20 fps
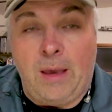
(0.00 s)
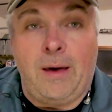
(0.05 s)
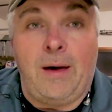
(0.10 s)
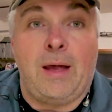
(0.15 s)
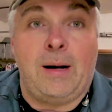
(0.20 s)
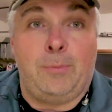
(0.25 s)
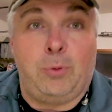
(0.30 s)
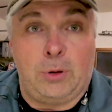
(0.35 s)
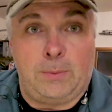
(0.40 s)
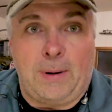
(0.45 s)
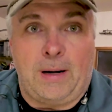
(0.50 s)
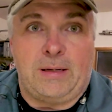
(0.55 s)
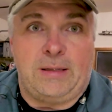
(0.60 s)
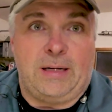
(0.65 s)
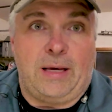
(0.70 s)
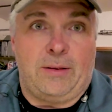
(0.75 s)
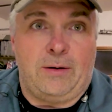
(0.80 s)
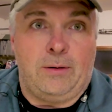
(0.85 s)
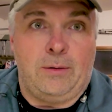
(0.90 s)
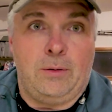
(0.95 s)
and put it back
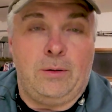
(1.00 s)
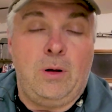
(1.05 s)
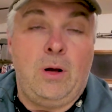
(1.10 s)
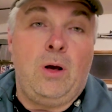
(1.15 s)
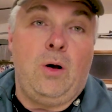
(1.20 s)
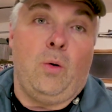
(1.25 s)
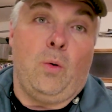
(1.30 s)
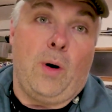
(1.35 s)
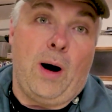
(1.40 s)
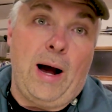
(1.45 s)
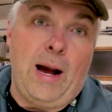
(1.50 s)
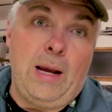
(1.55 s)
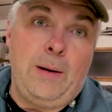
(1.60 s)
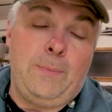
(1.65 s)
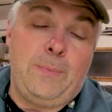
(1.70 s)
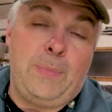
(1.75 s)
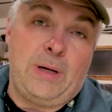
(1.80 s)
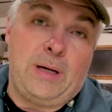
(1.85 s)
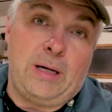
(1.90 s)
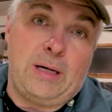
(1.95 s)
together. Why?
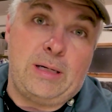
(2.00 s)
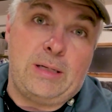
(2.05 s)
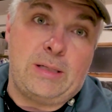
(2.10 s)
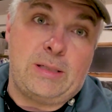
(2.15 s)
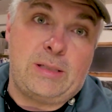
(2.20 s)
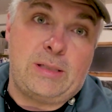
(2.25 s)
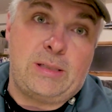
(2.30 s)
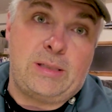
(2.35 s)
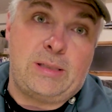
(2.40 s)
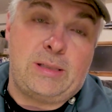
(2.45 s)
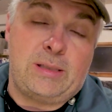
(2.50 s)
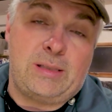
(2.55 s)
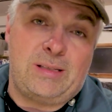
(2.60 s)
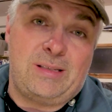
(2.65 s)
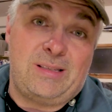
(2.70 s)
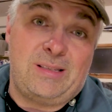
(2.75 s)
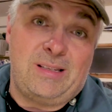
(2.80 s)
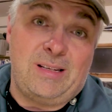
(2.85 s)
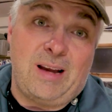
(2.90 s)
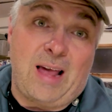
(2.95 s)
Because
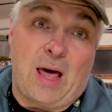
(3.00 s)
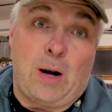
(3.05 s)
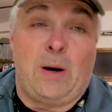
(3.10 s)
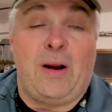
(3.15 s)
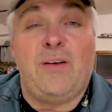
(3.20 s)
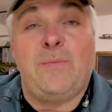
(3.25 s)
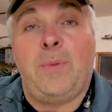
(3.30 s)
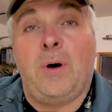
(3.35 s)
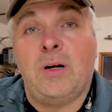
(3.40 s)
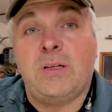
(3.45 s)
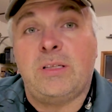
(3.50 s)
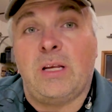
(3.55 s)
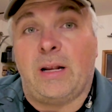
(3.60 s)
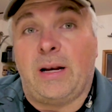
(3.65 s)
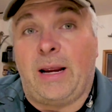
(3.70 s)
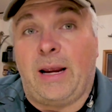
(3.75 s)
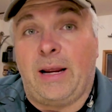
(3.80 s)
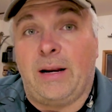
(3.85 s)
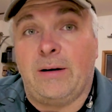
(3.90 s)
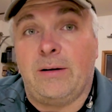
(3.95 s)
I don't have parts on
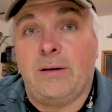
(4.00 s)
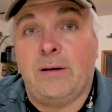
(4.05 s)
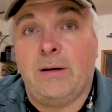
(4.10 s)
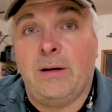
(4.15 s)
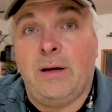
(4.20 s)
hand.